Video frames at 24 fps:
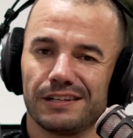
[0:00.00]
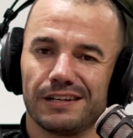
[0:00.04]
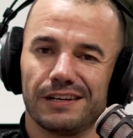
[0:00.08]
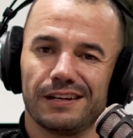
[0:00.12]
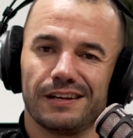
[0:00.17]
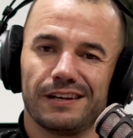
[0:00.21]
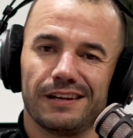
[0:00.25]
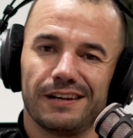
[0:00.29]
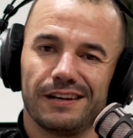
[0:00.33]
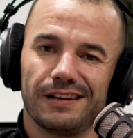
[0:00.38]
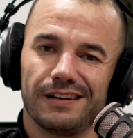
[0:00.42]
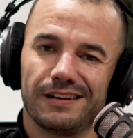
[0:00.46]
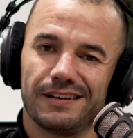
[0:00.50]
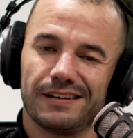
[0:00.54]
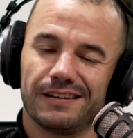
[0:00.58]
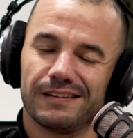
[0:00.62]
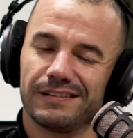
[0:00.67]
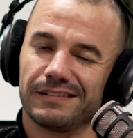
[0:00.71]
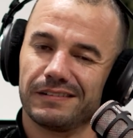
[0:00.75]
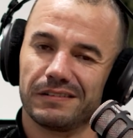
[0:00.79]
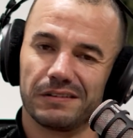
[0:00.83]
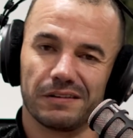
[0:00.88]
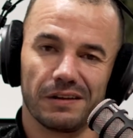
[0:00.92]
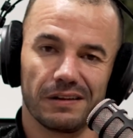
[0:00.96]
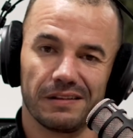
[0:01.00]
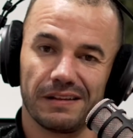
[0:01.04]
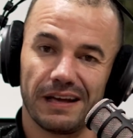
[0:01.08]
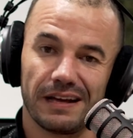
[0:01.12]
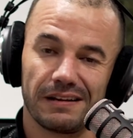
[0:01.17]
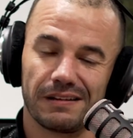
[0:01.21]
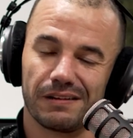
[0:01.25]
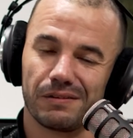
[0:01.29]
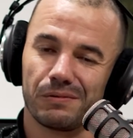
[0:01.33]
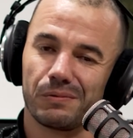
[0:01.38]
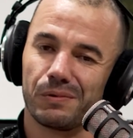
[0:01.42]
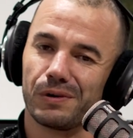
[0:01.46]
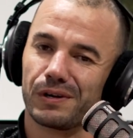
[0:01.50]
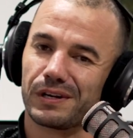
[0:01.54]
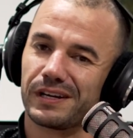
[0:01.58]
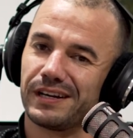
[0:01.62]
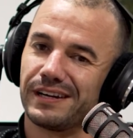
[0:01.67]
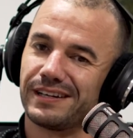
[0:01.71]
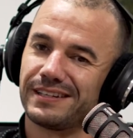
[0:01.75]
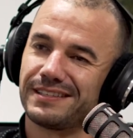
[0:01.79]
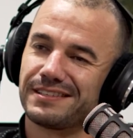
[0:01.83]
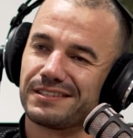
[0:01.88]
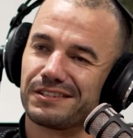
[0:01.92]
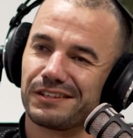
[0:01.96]
Yeah. That didn't work
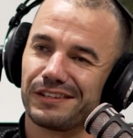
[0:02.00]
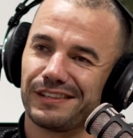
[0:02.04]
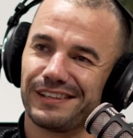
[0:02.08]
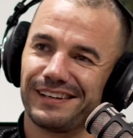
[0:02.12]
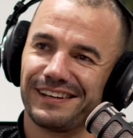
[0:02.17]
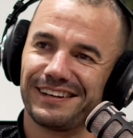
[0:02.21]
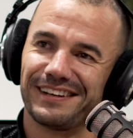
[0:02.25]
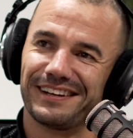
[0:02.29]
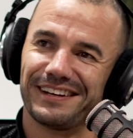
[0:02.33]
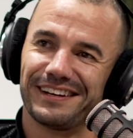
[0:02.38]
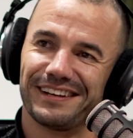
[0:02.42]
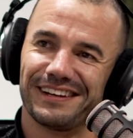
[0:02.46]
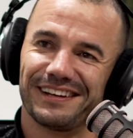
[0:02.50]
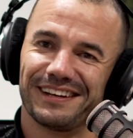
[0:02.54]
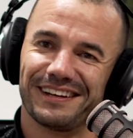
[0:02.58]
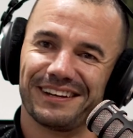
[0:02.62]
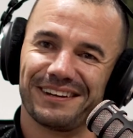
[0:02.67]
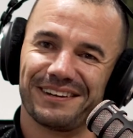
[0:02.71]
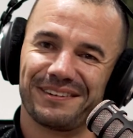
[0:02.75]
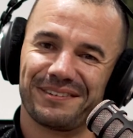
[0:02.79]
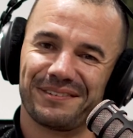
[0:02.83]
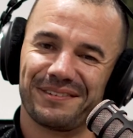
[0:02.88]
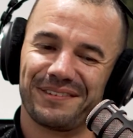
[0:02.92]
out. So then uh,